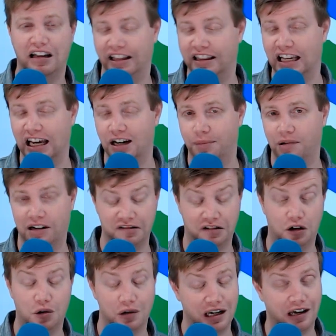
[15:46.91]
In the enterprise,
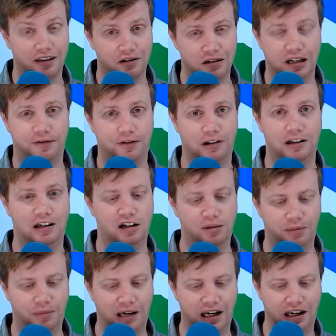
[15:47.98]
oh yeah, they're definitely going to be
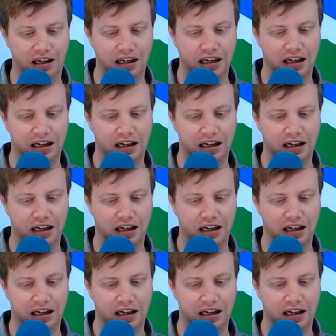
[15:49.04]
paying.